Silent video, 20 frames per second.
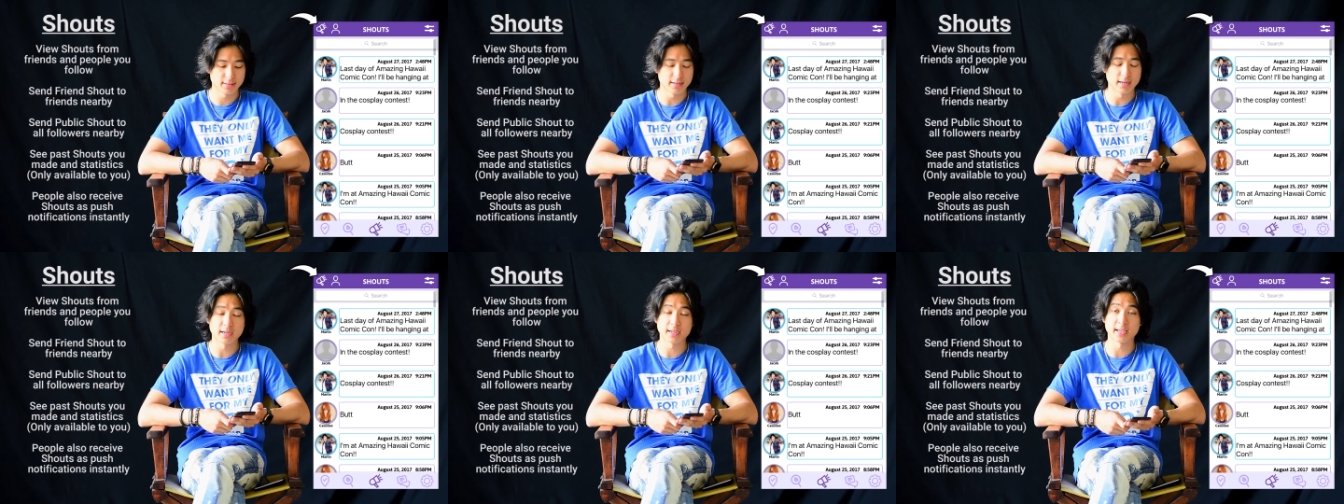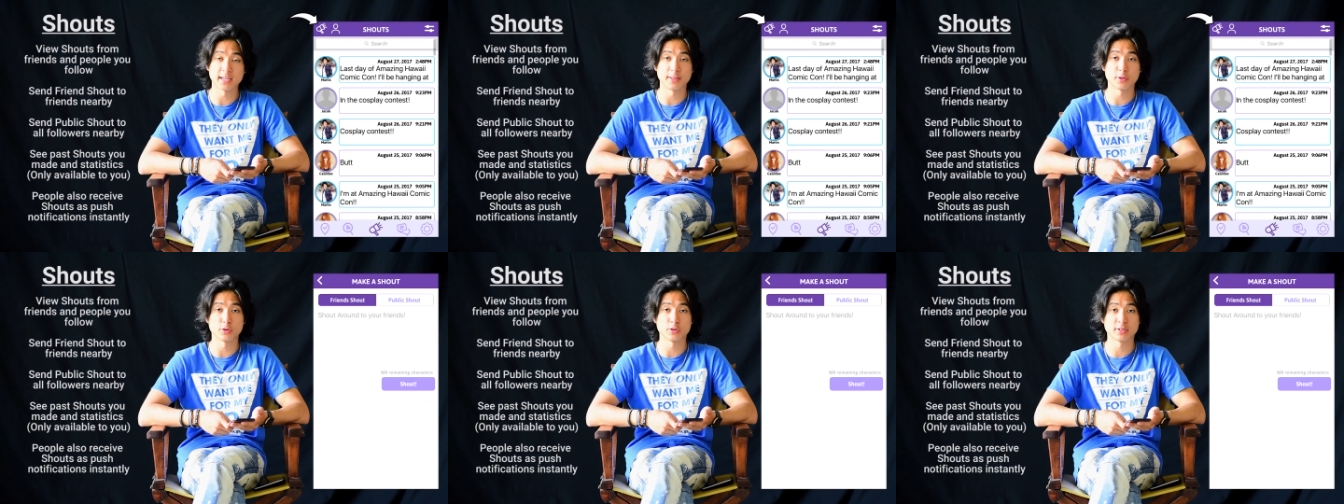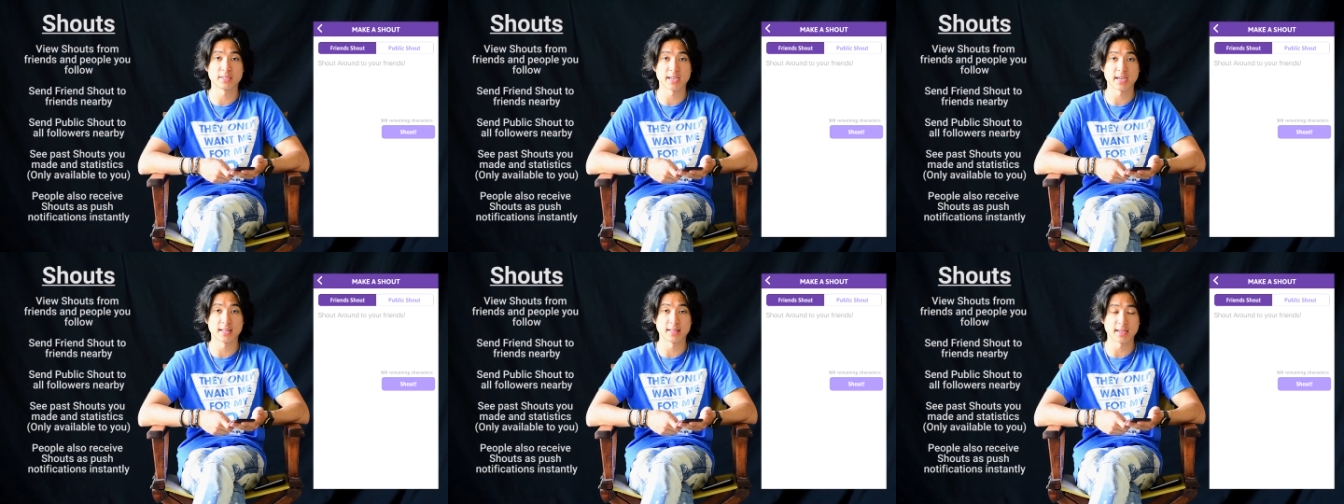I can either
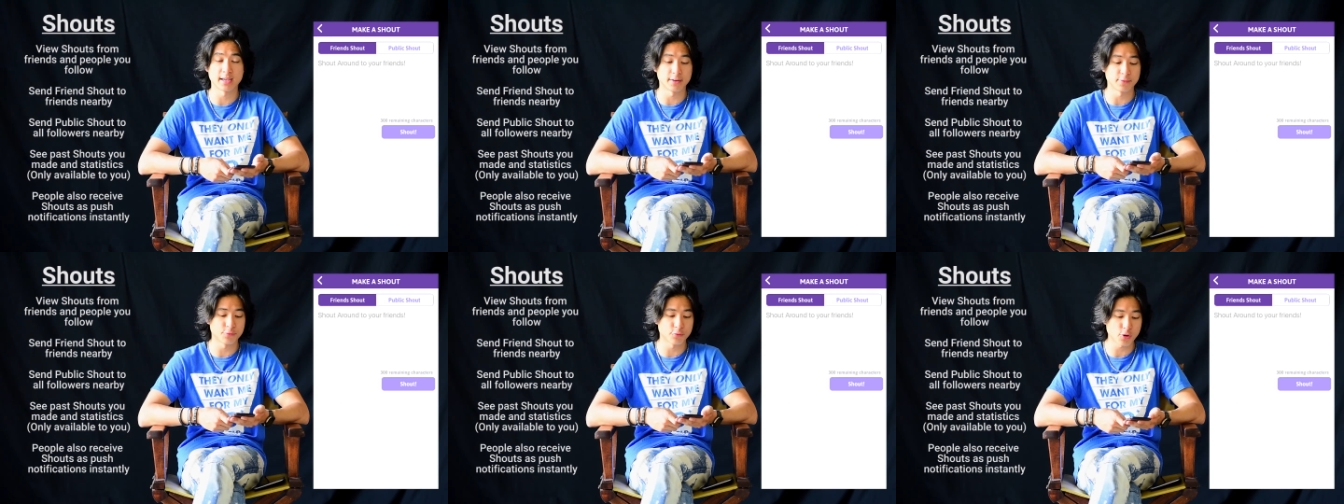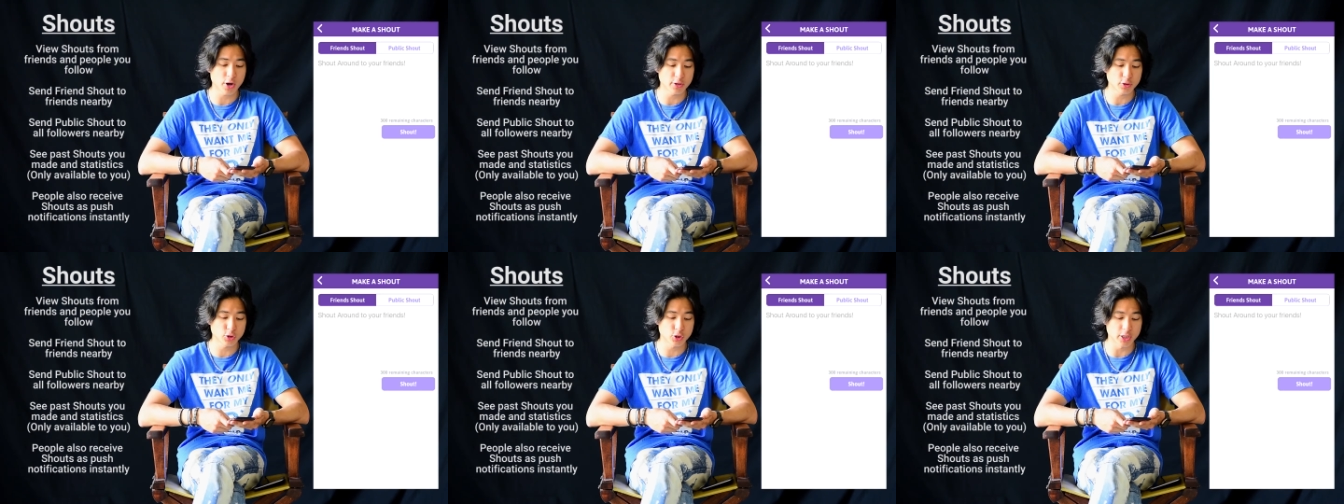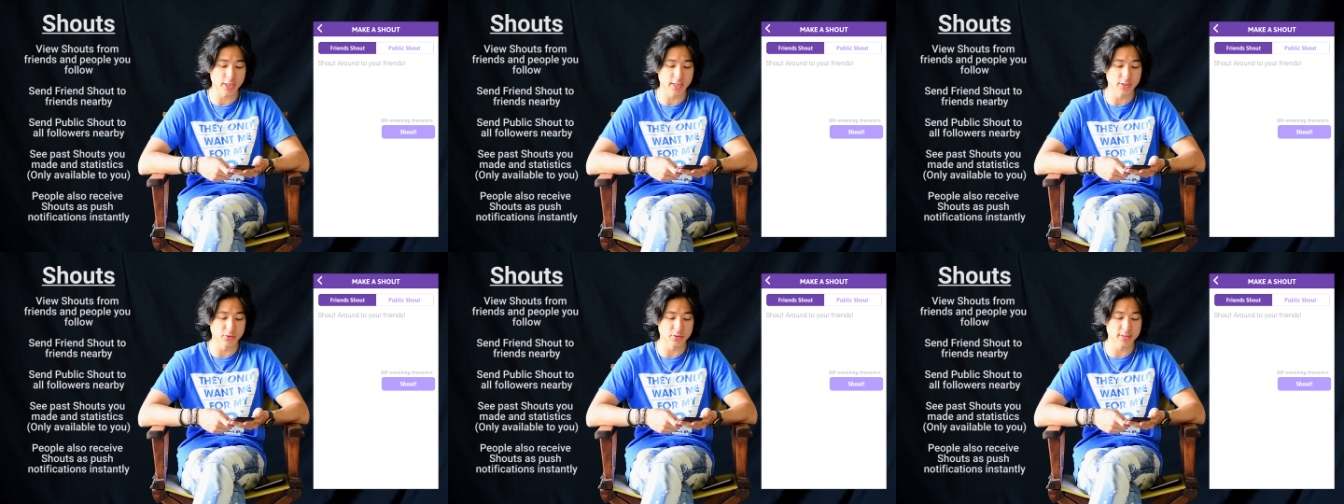send a friend
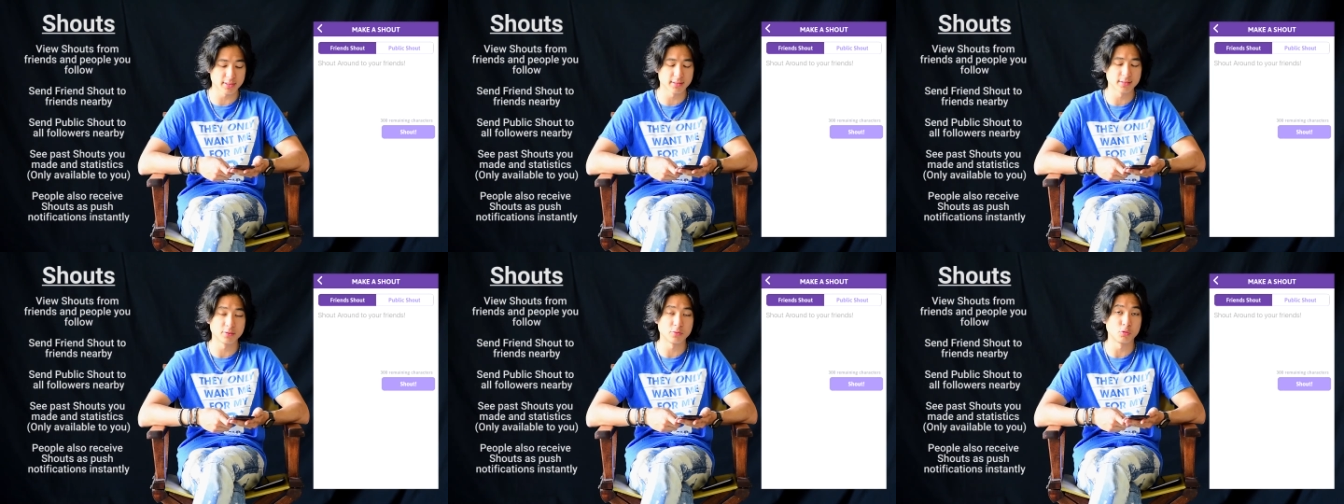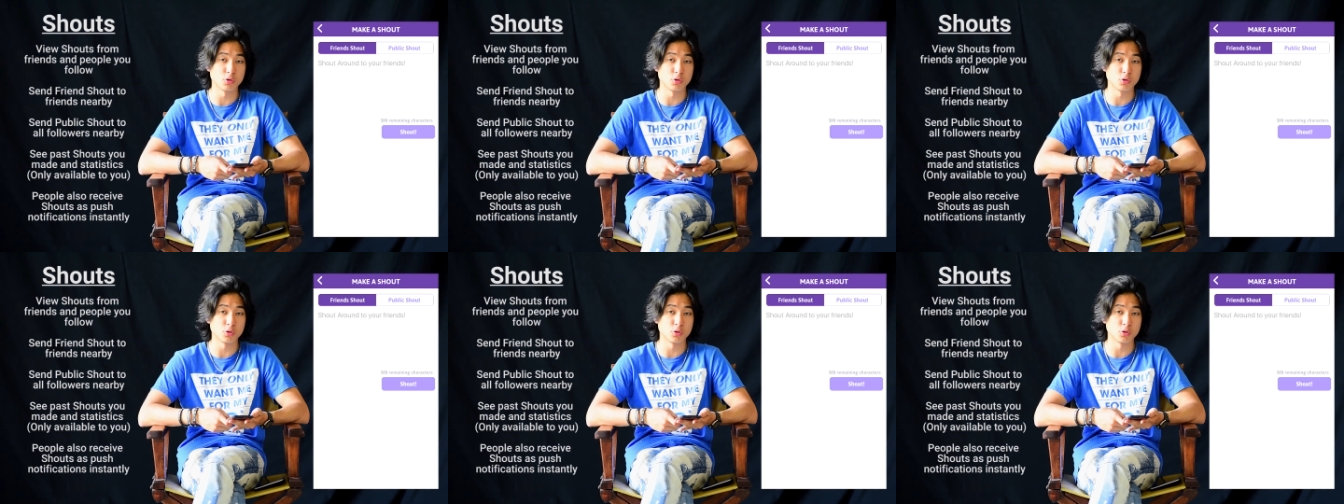shout,